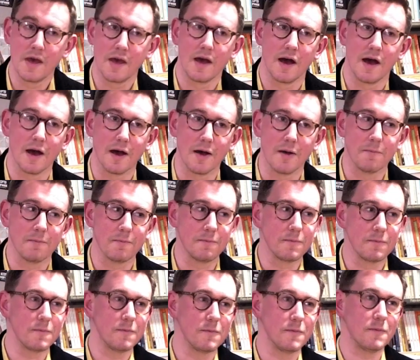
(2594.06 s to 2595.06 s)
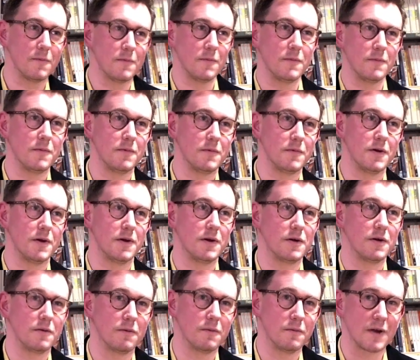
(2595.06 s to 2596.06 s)
Well, I'm
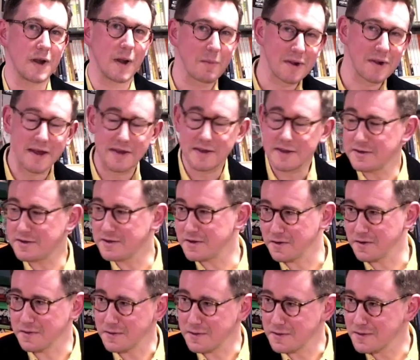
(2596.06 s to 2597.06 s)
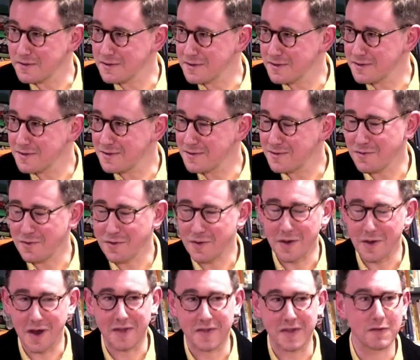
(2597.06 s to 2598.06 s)
glad he does.
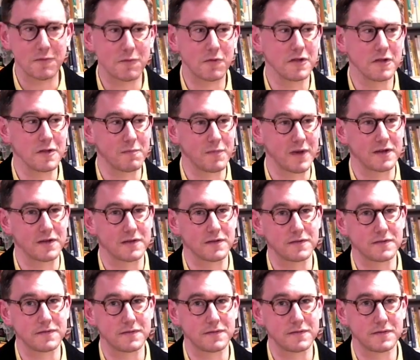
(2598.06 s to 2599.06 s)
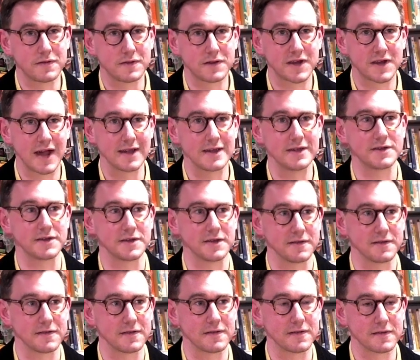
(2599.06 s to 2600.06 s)
I think one of the big
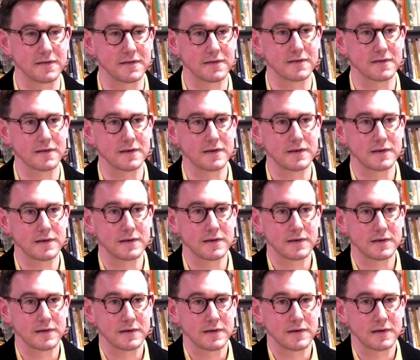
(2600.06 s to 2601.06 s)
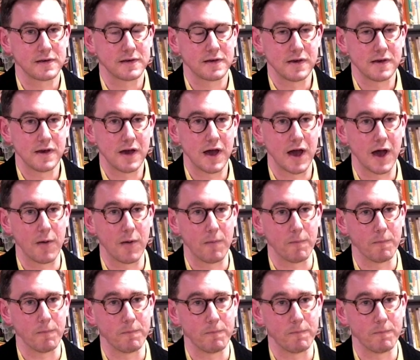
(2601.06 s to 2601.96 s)
challenges that